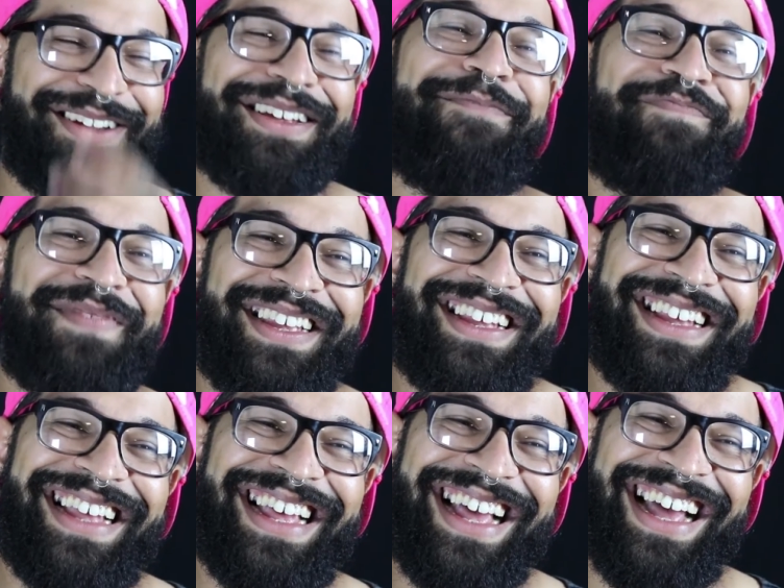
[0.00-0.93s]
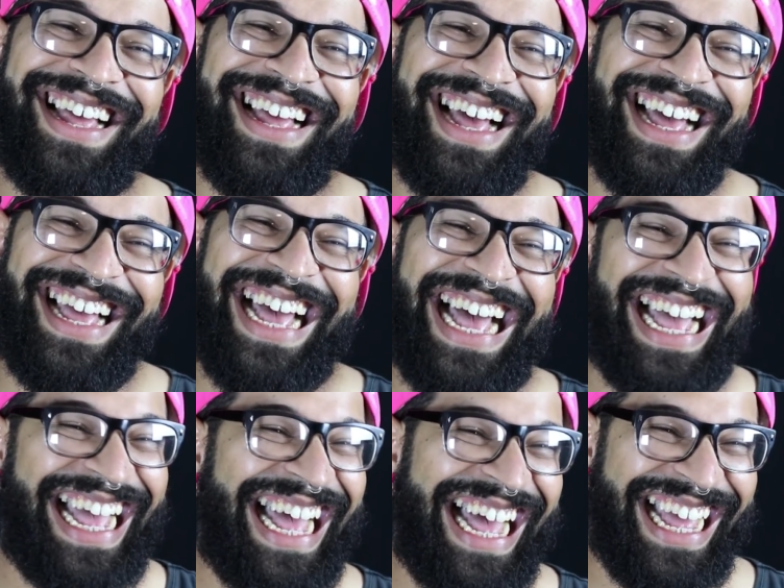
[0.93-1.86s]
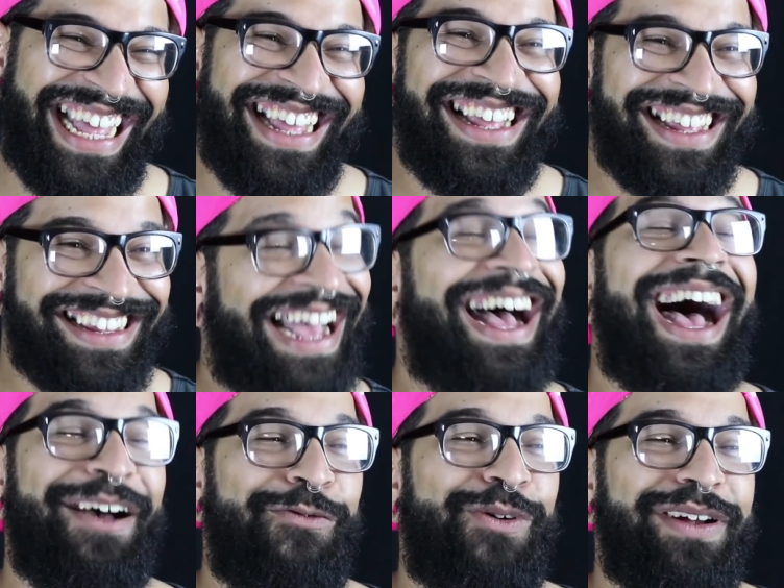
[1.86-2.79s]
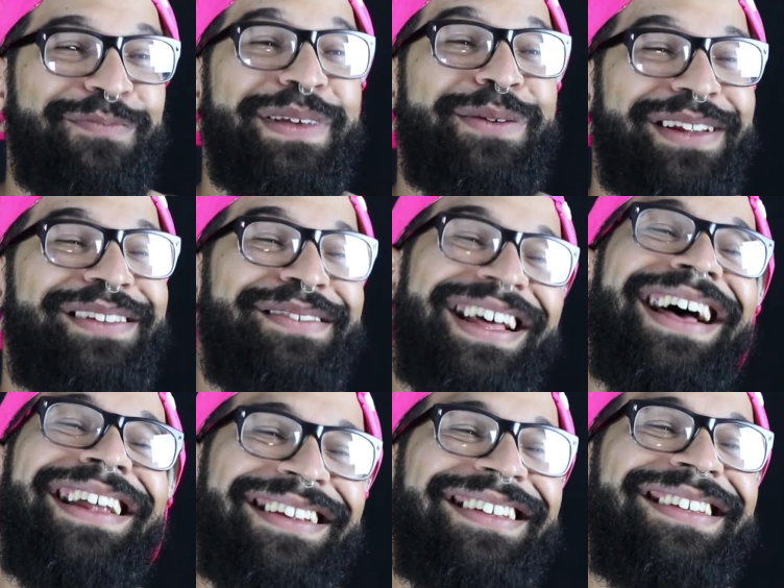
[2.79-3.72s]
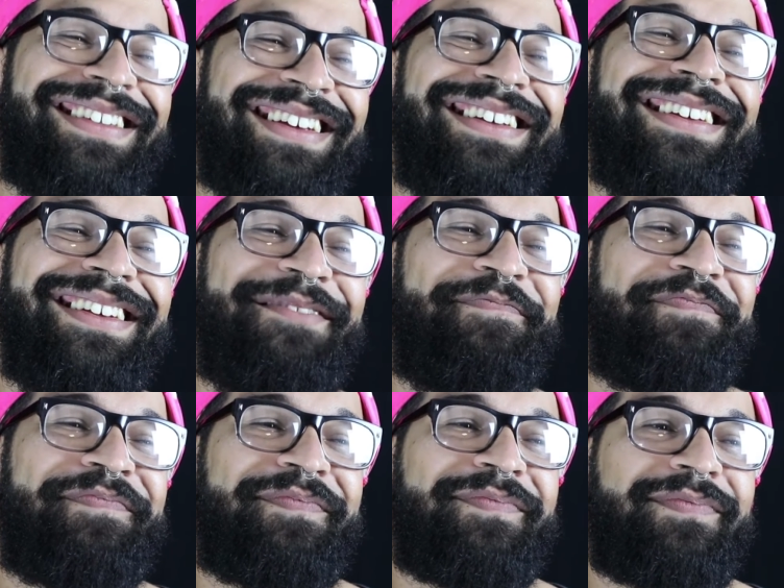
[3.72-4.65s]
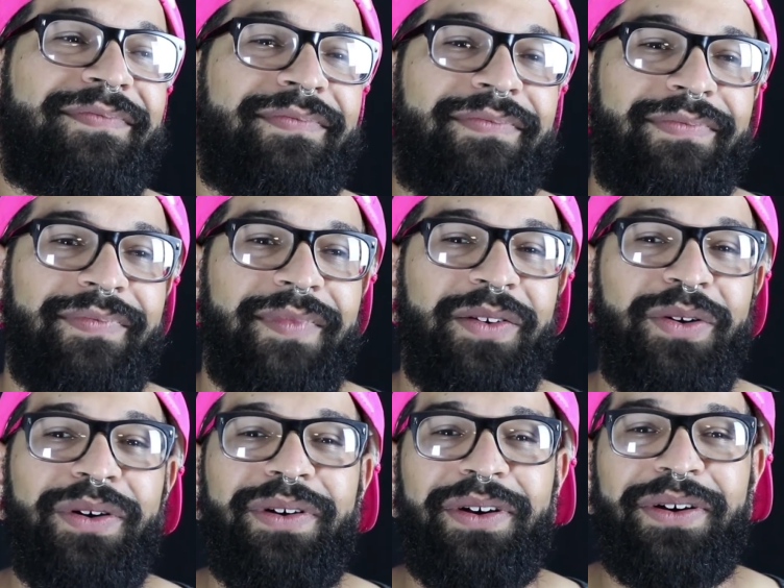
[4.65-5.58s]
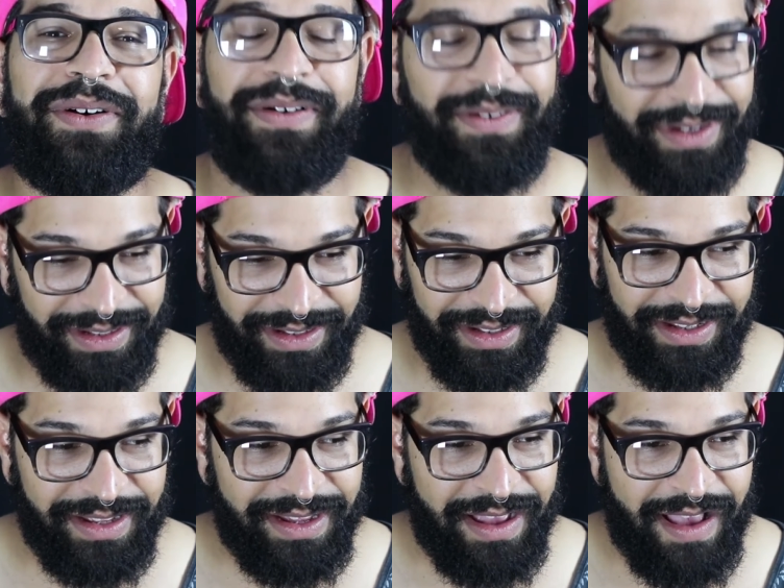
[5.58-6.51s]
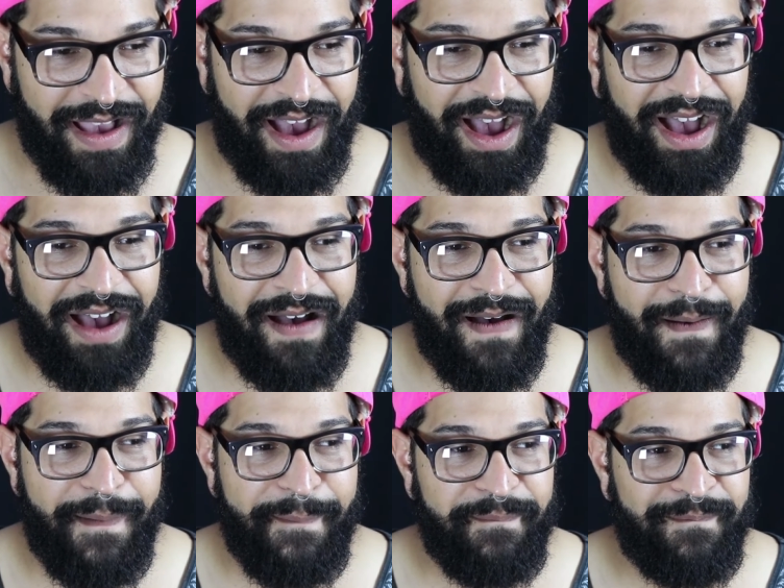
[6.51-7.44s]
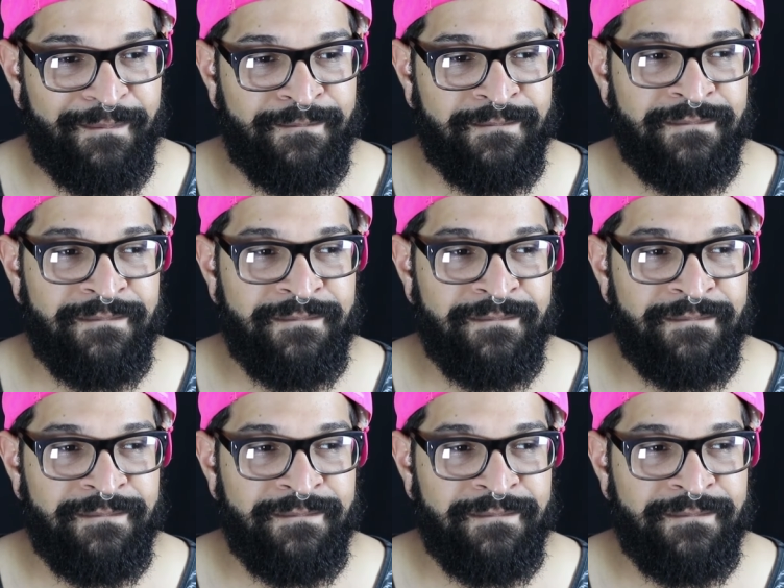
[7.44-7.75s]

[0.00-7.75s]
Striking good looks, and great jawline. yeah, I want to be able to do that. What are your strengths? Oh, um.